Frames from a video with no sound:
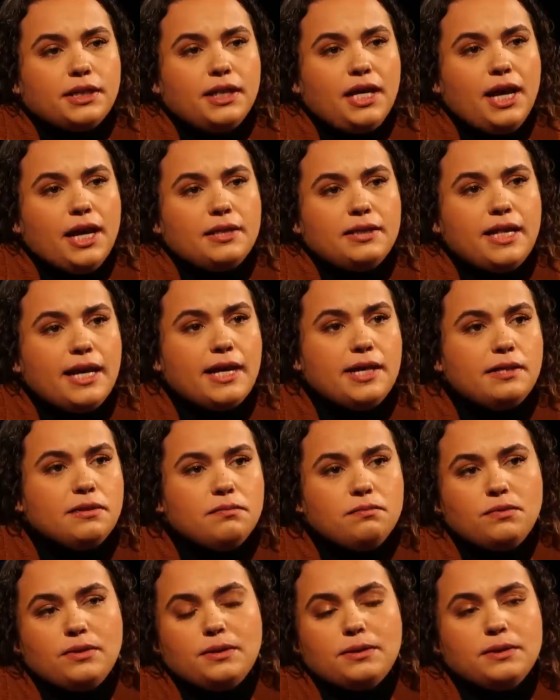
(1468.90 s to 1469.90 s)
Just, yeah, they yeah.
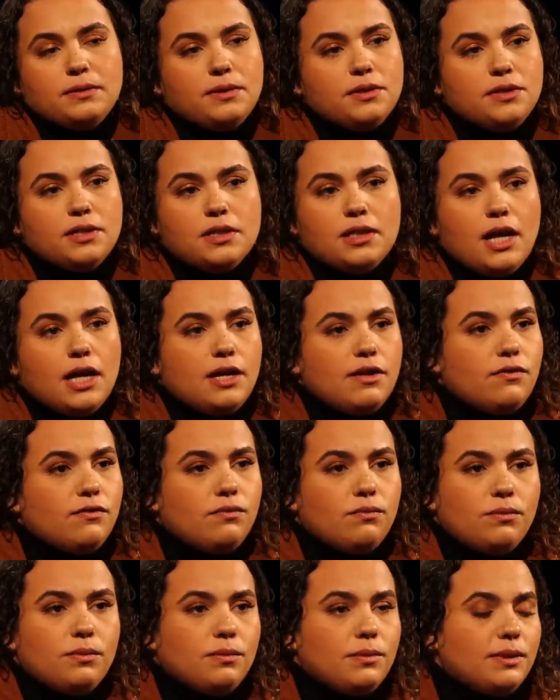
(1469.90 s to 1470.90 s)
we there's a lot
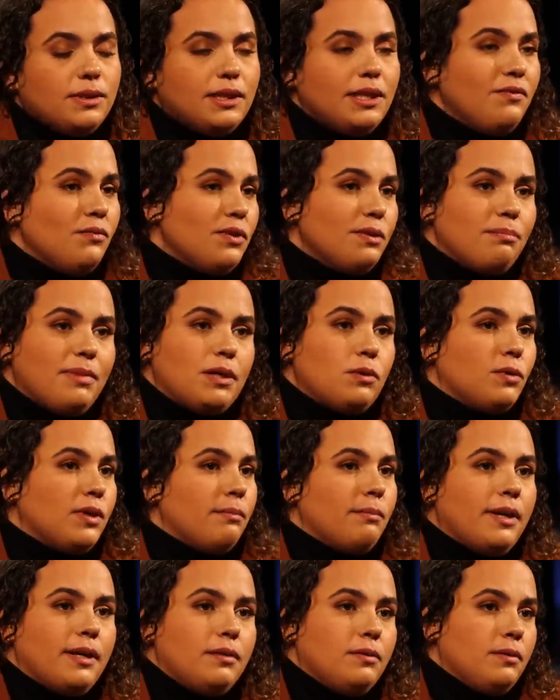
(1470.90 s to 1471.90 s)
of we live with
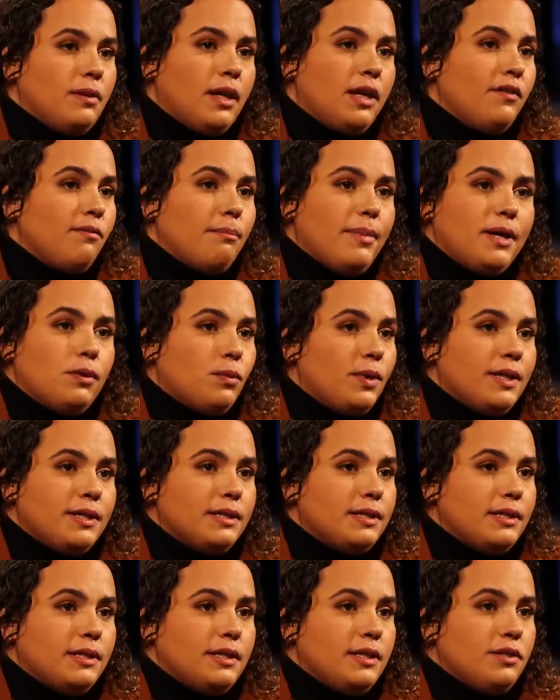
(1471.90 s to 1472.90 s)
Bedouin, a lot of
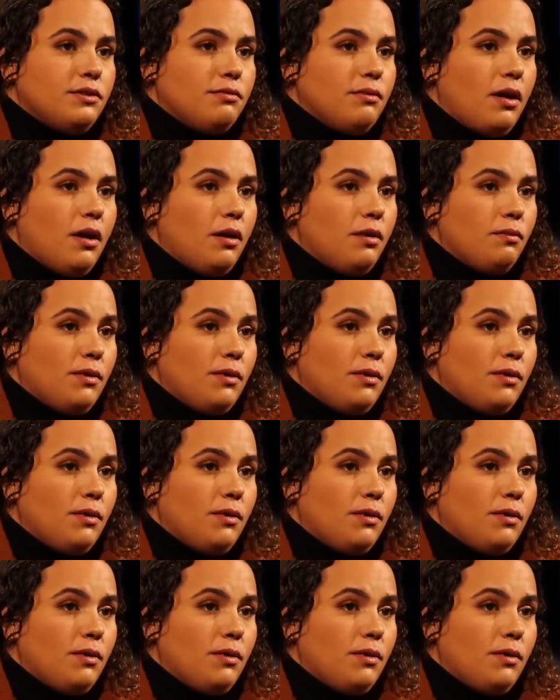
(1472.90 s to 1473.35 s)
Bedouins in Israel.